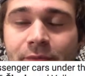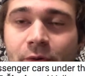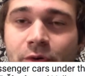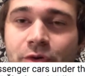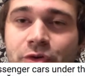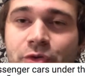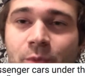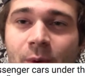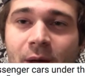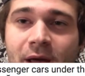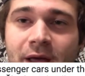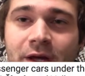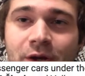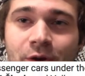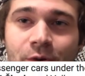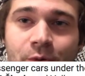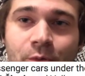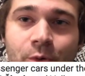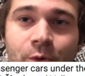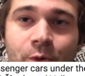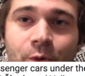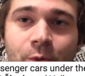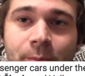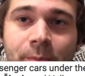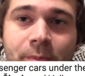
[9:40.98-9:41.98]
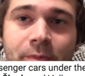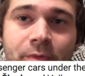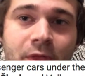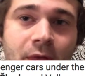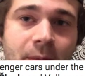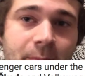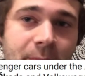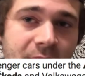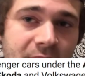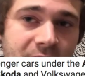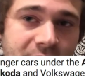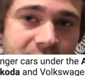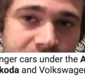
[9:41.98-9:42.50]
Volkswagen Group that
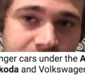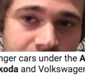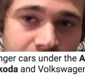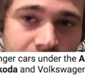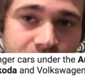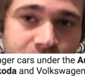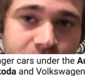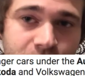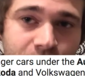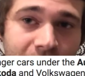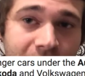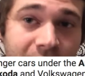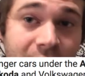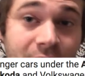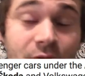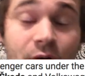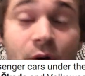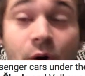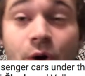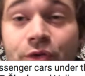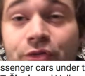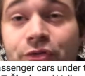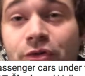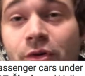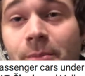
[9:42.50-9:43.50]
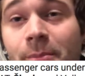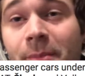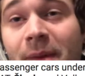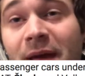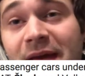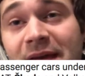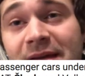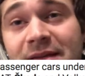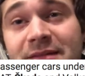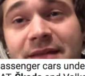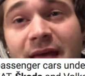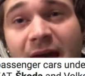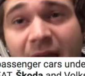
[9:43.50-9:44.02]
makes Volkswagen also
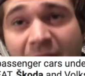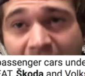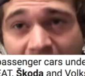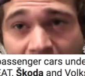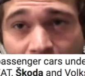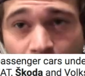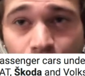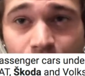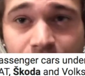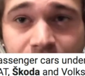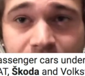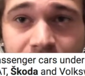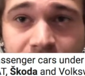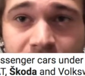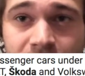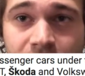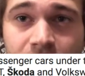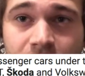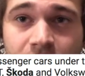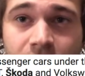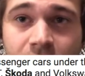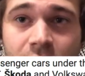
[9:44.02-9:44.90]
makes Audi,